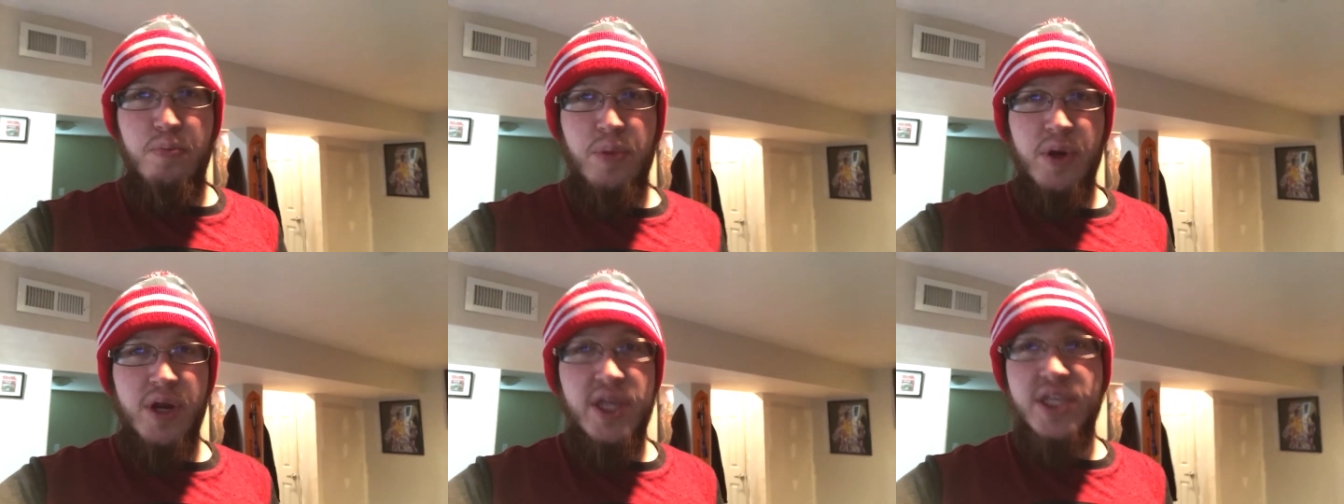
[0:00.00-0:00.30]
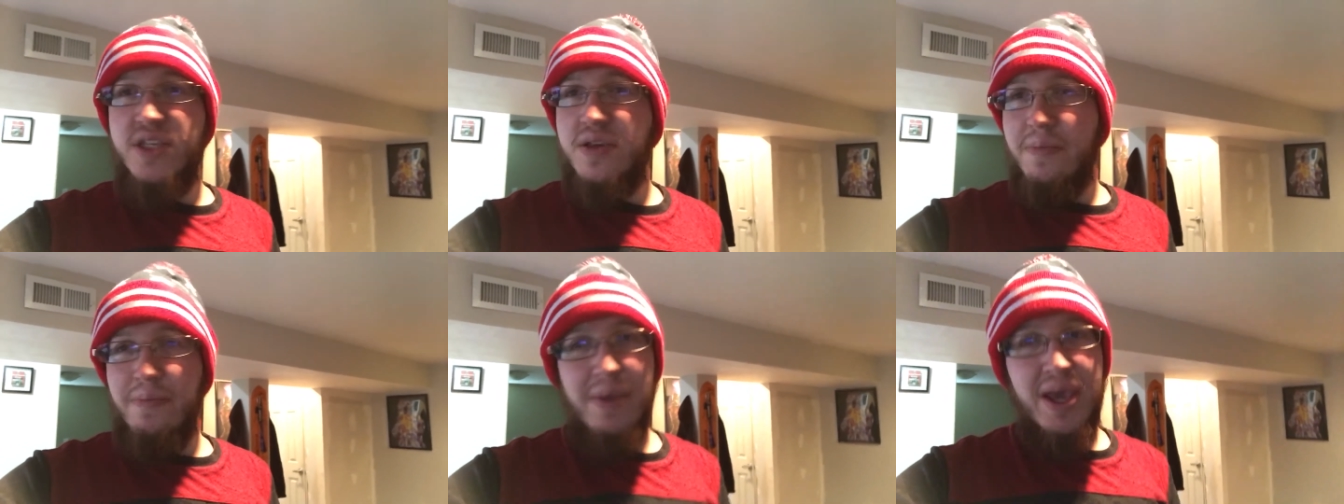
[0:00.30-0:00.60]
but
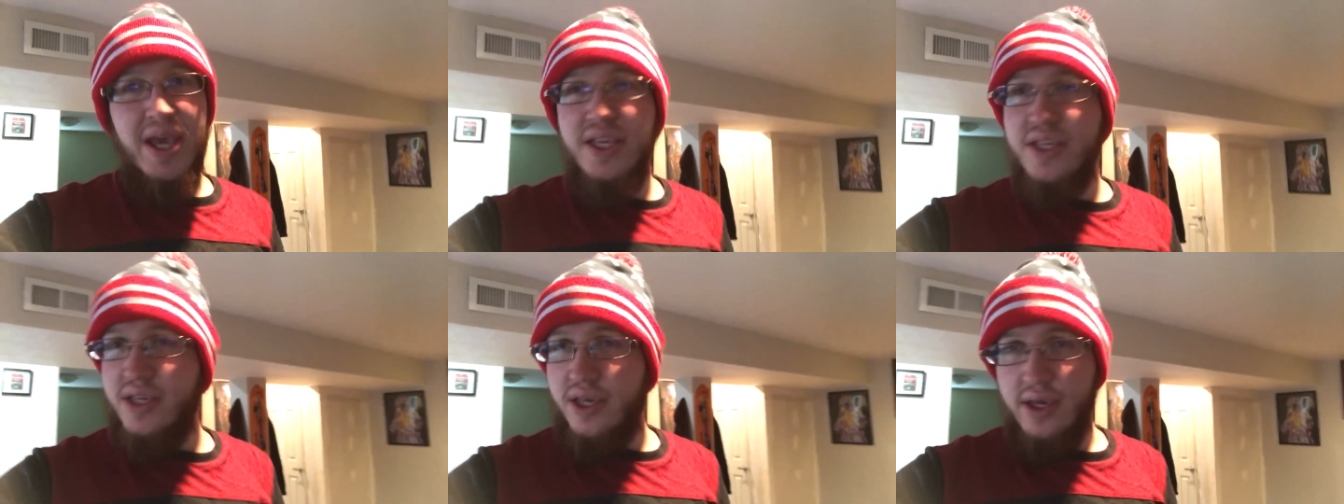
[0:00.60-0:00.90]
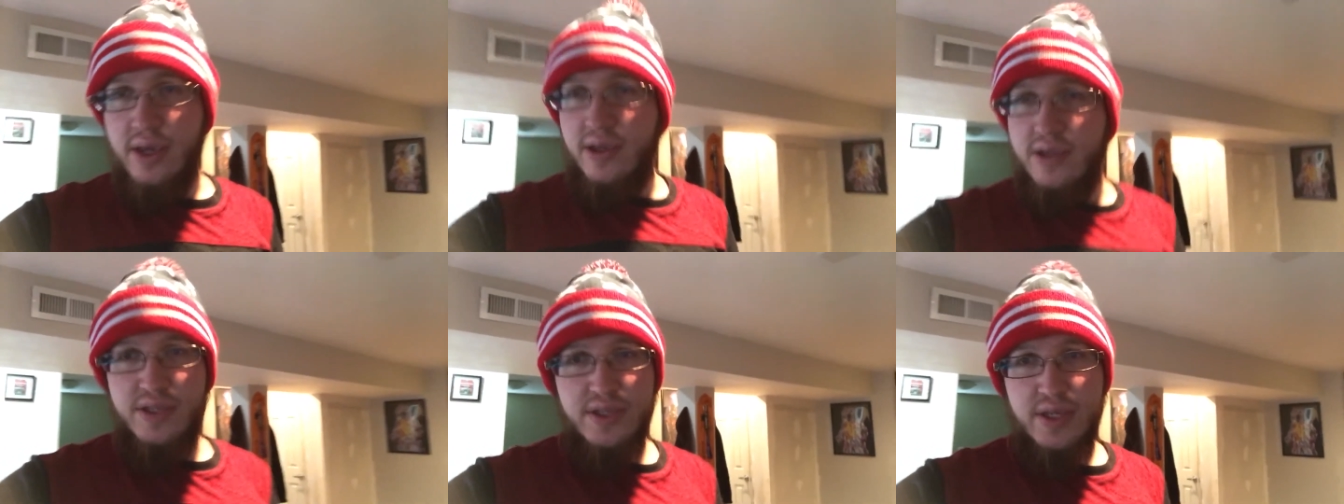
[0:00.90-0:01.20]
it's amazing.
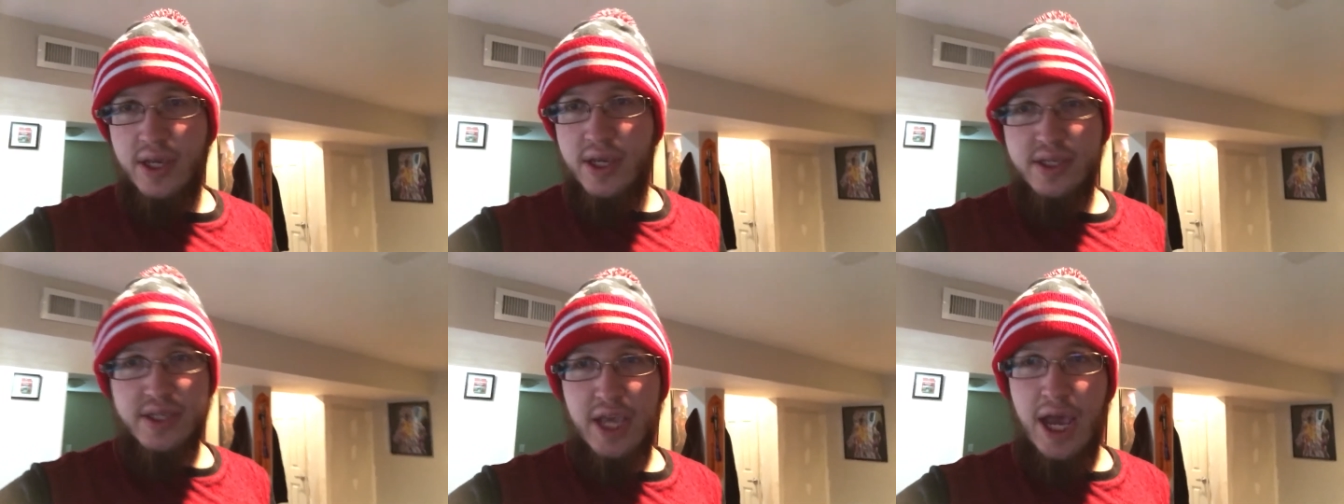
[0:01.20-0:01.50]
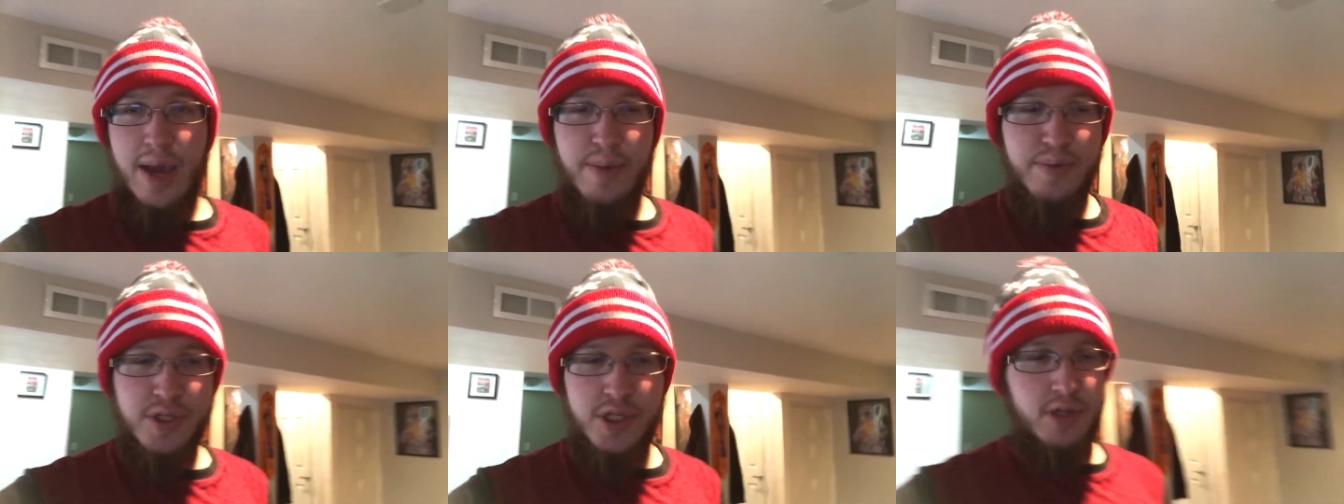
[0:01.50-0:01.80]
It's it's
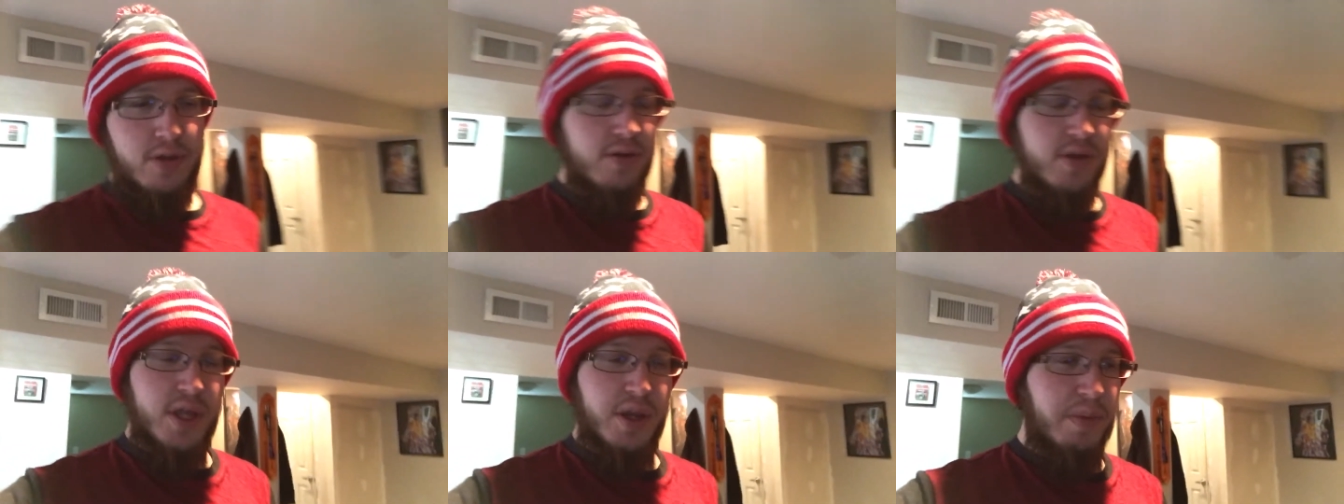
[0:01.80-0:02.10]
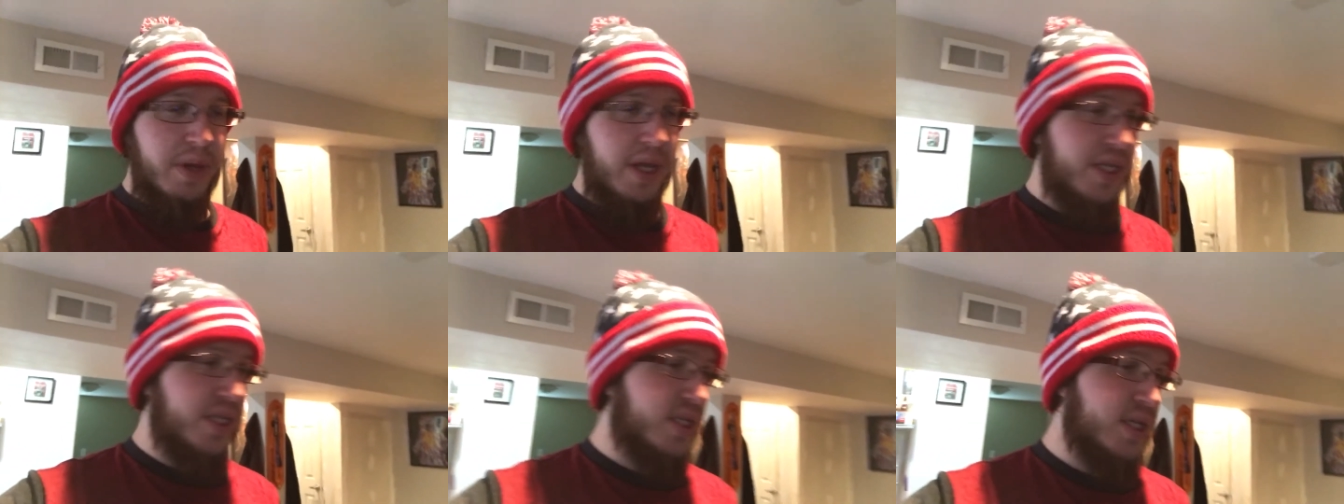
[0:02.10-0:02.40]
absolutely
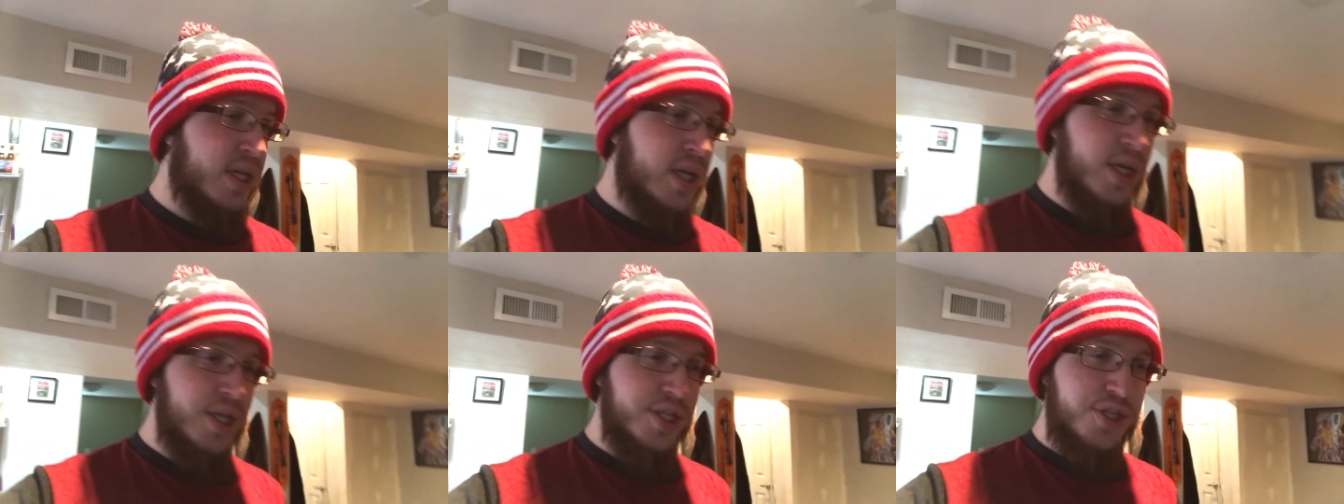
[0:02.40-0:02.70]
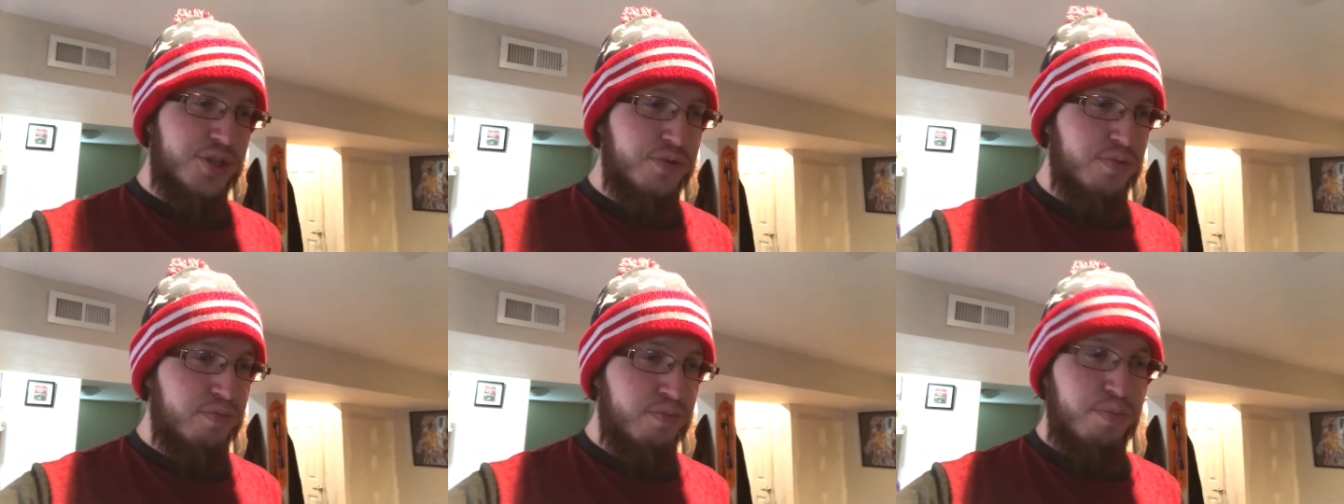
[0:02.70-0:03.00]
amazing.
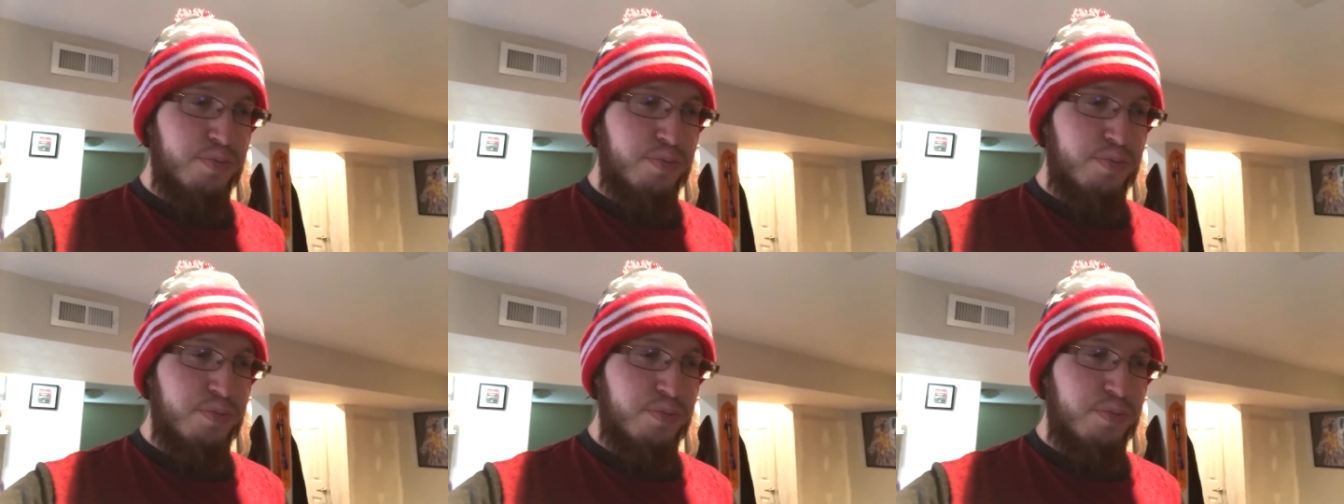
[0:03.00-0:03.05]
It's